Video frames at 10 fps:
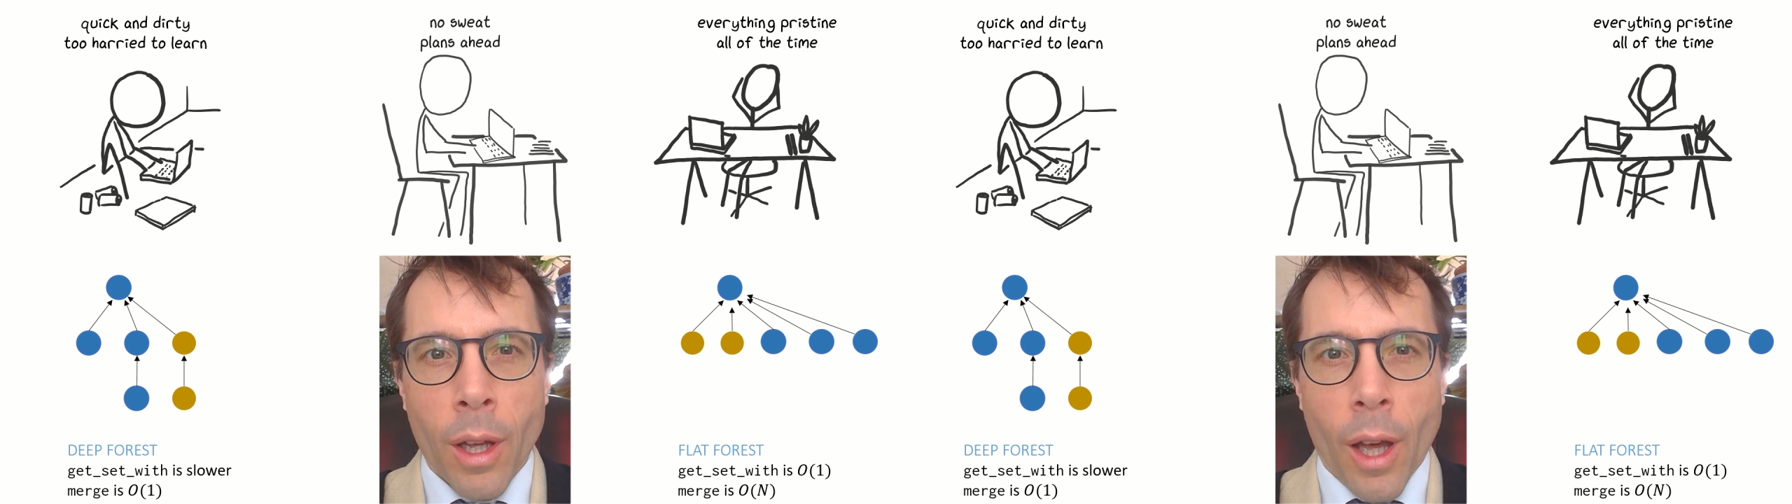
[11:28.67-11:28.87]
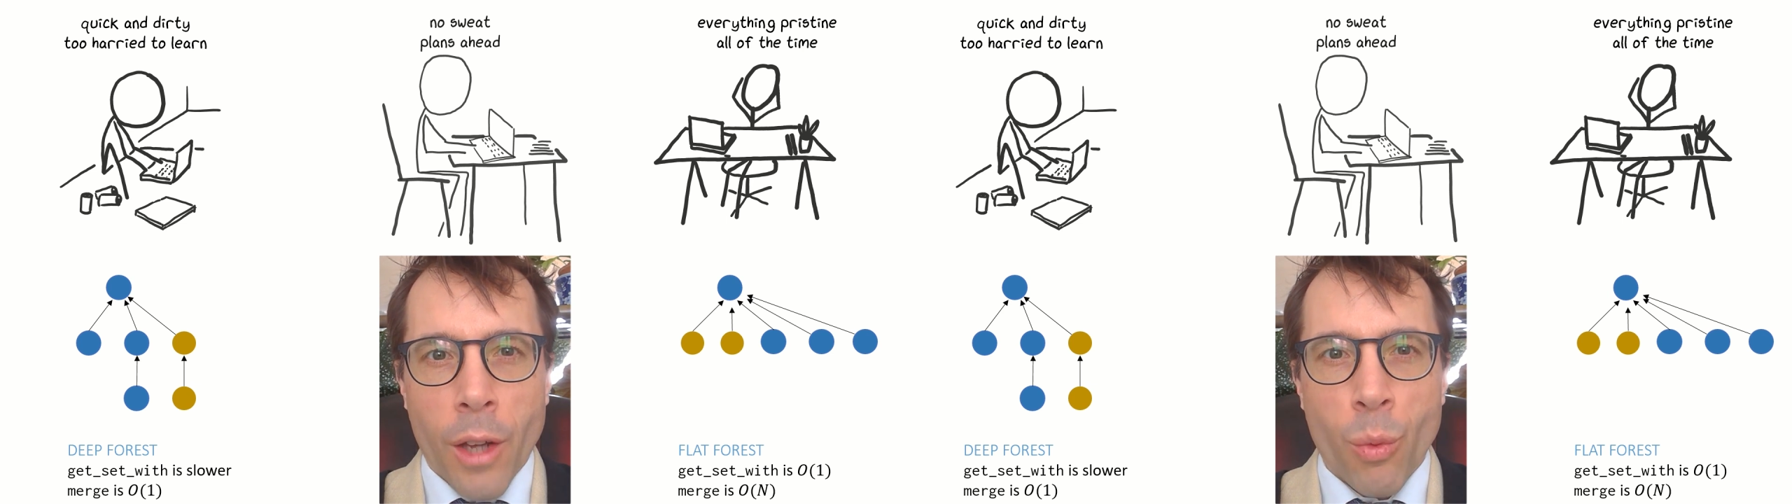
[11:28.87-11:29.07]

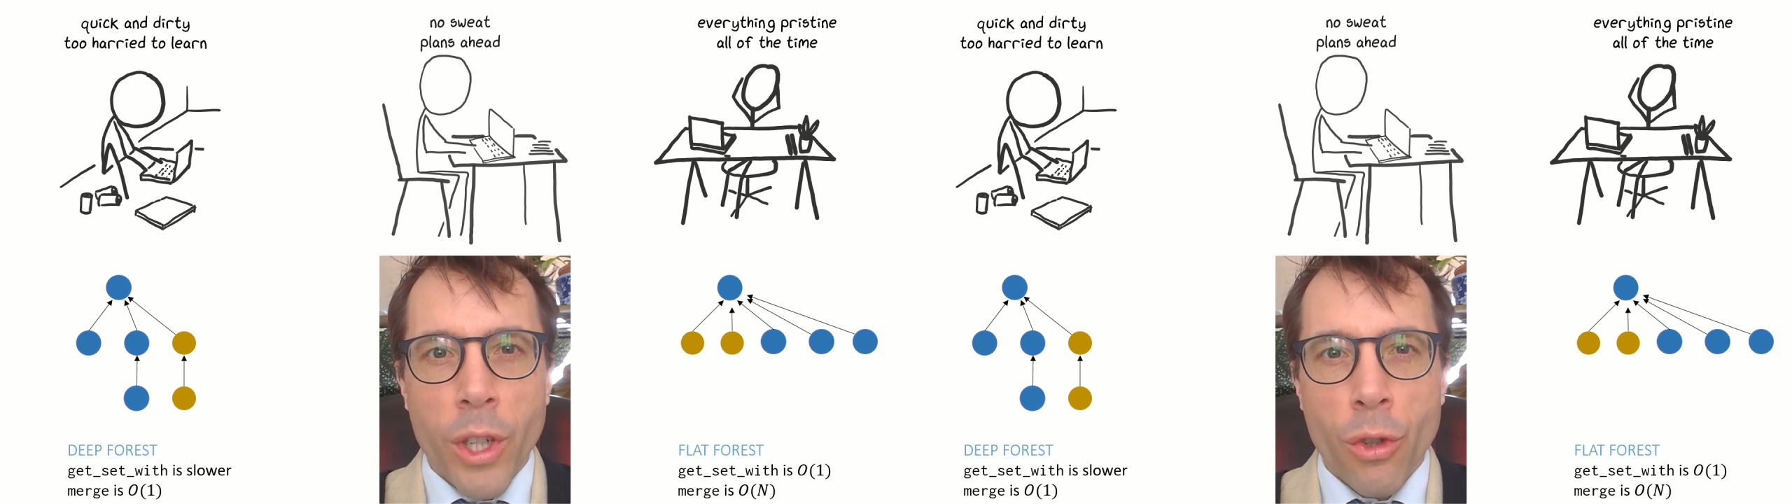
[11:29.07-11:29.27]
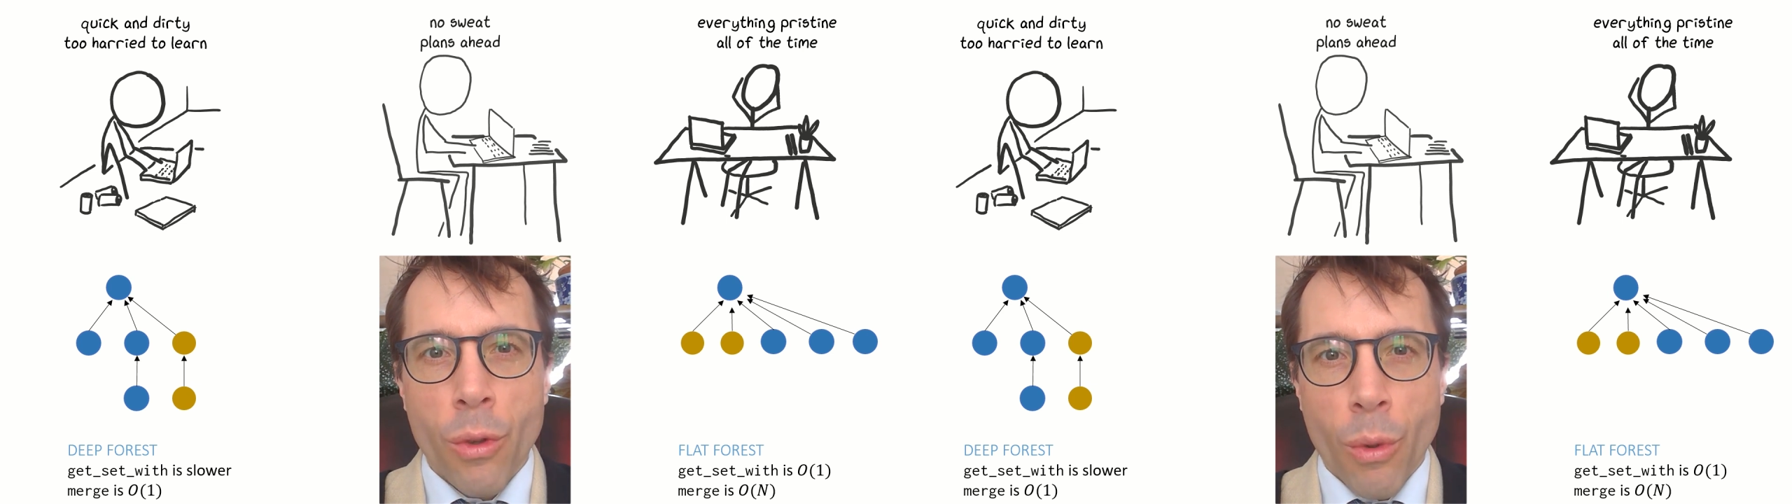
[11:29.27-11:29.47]
and we
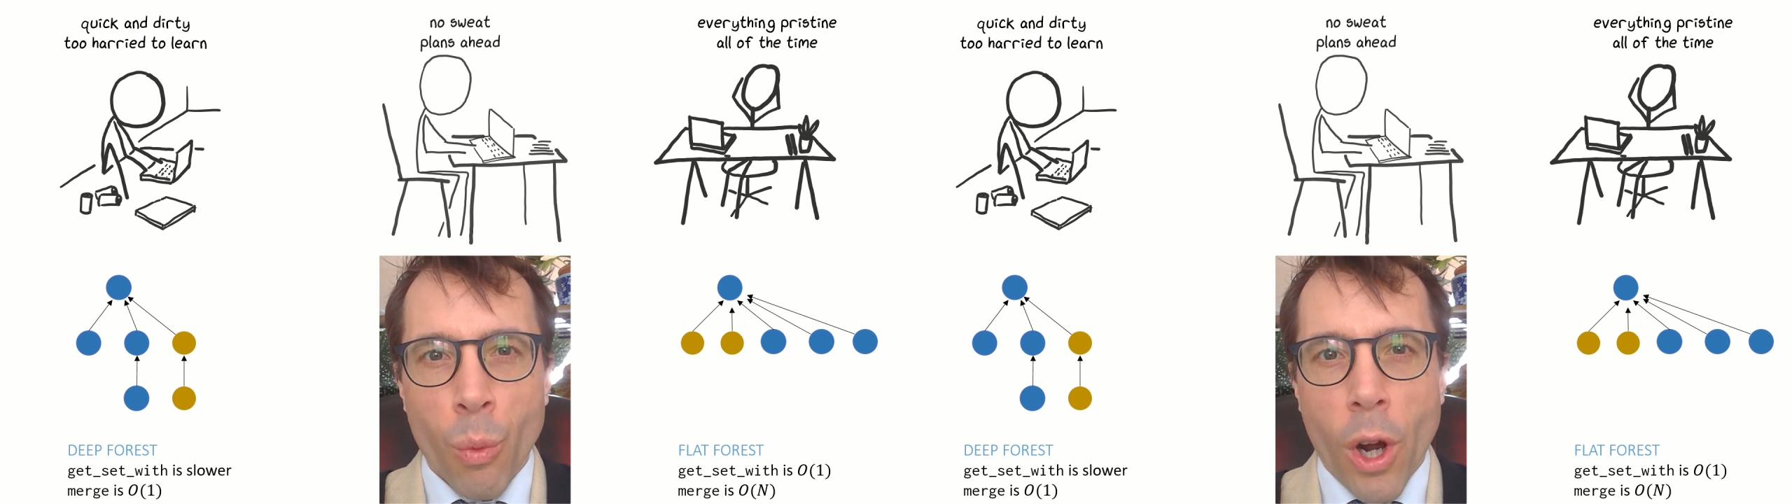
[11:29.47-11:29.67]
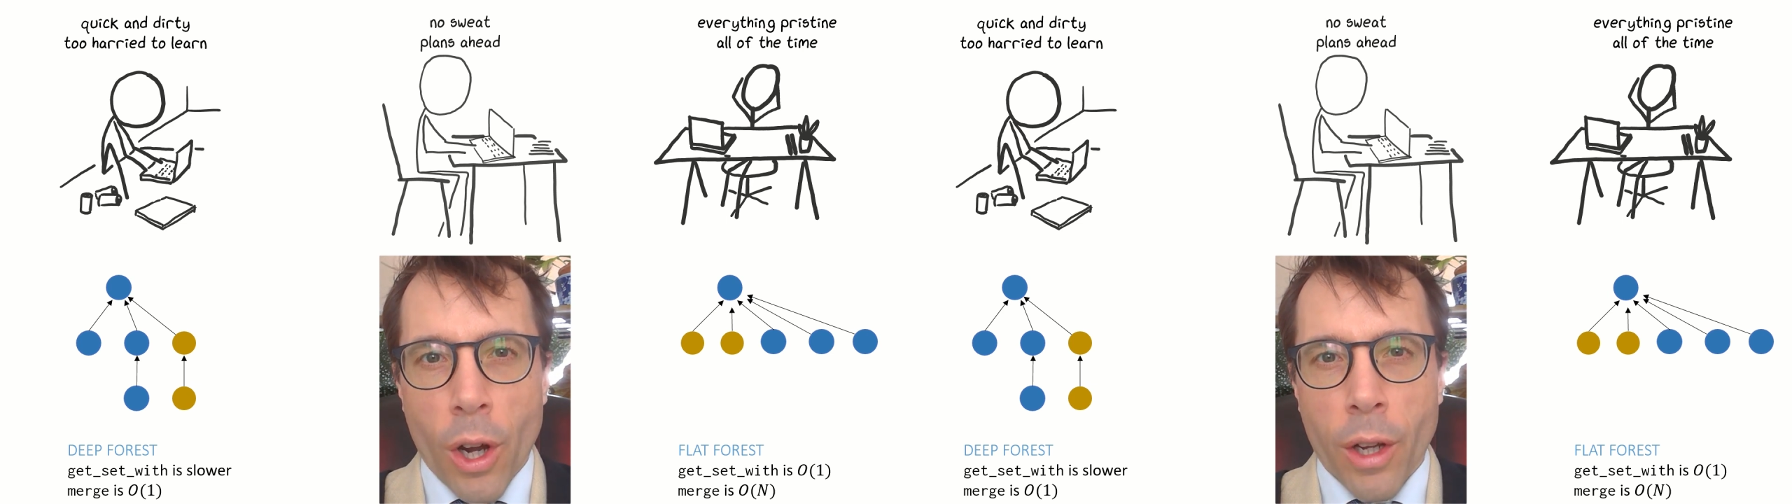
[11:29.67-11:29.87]
do the
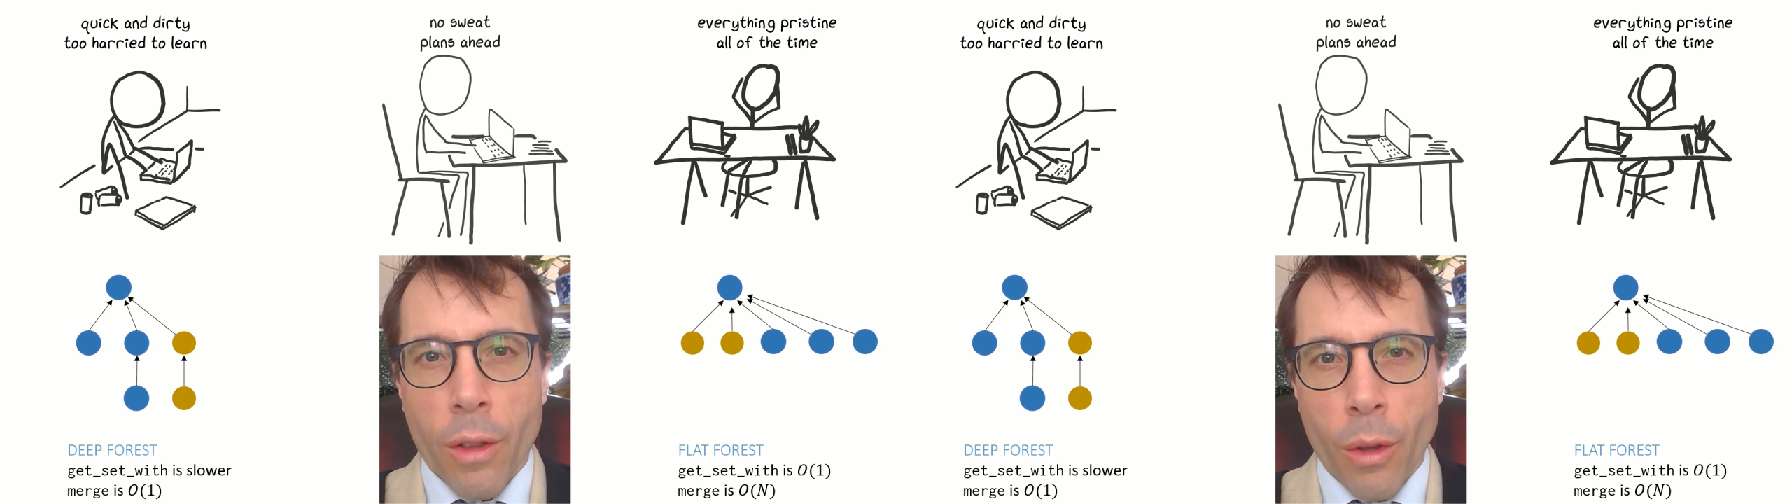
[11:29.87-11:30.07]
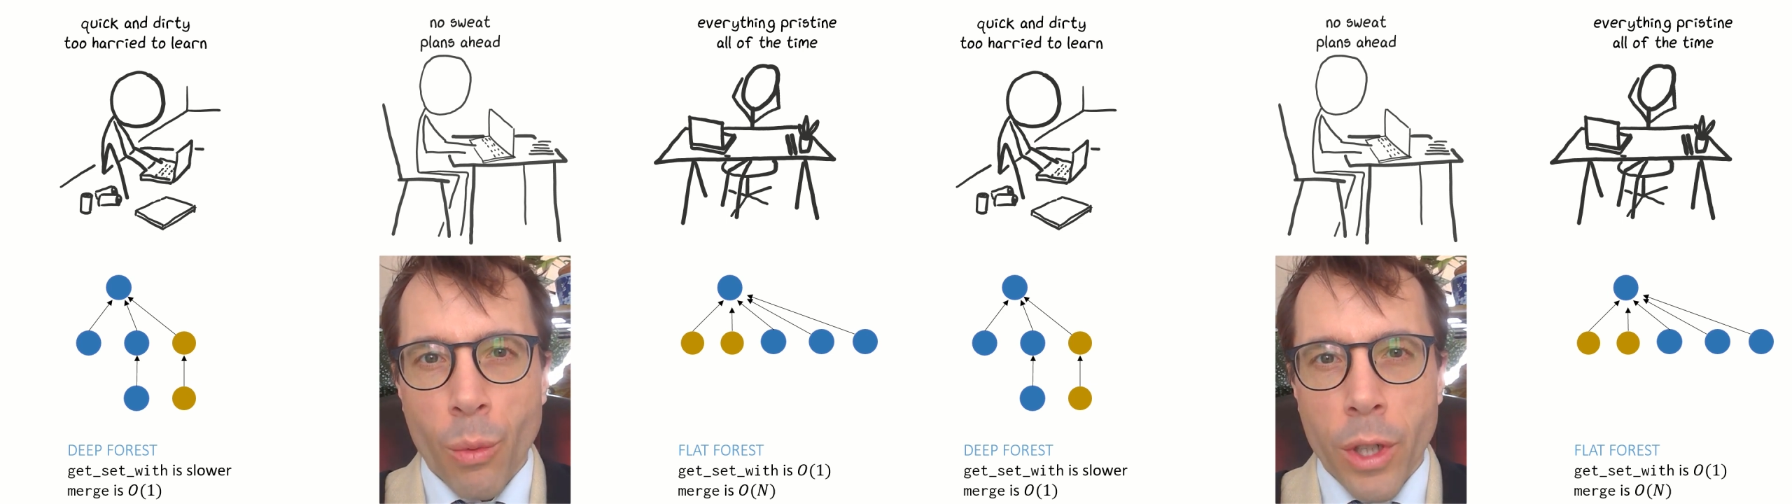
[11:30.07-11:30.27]

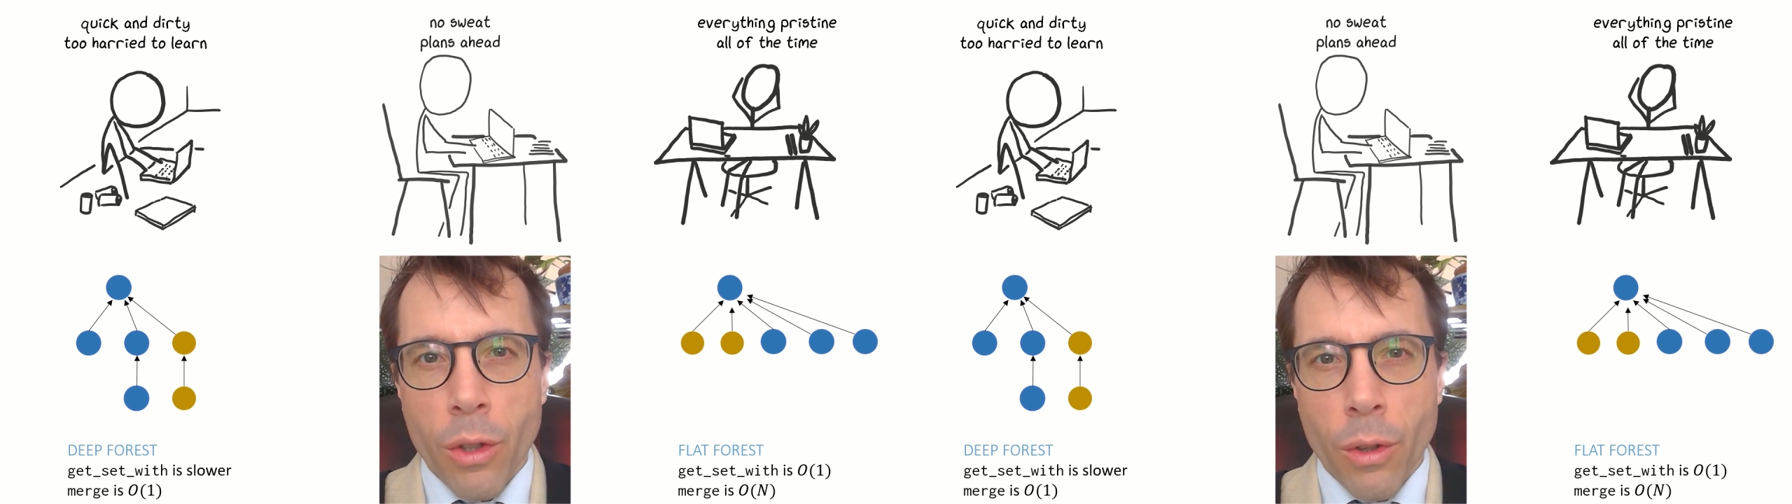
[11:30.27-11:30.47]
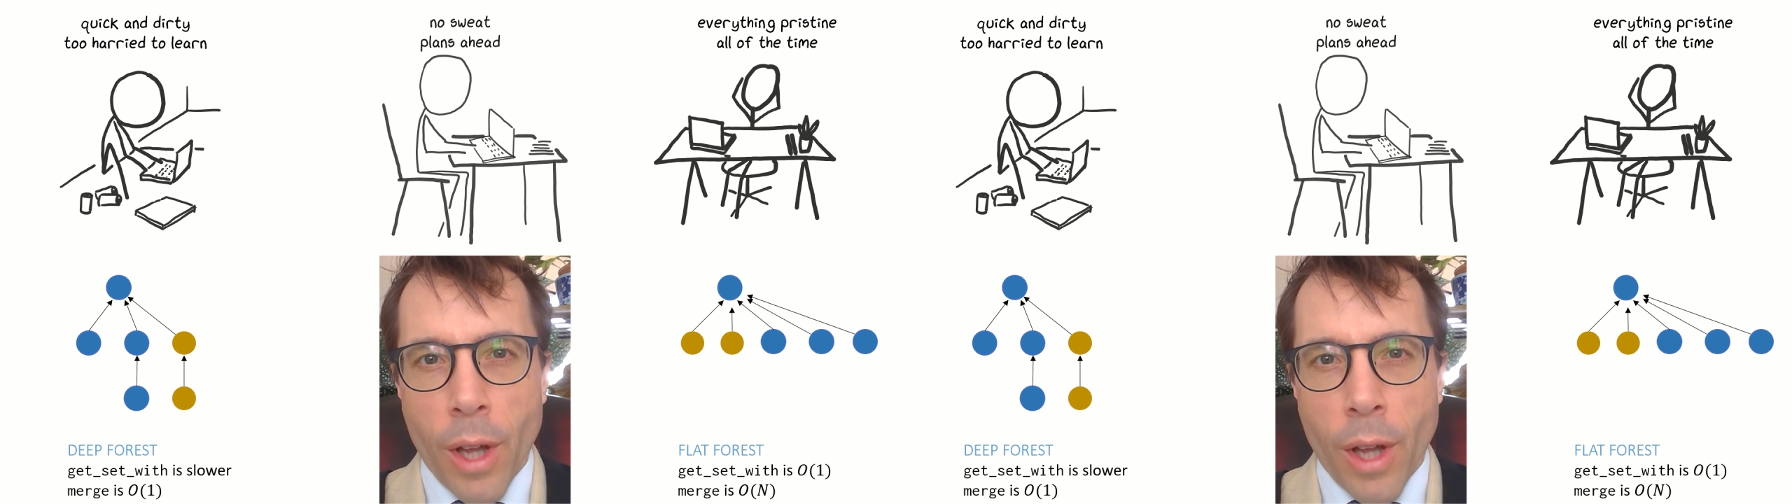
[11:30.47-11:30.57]
work that we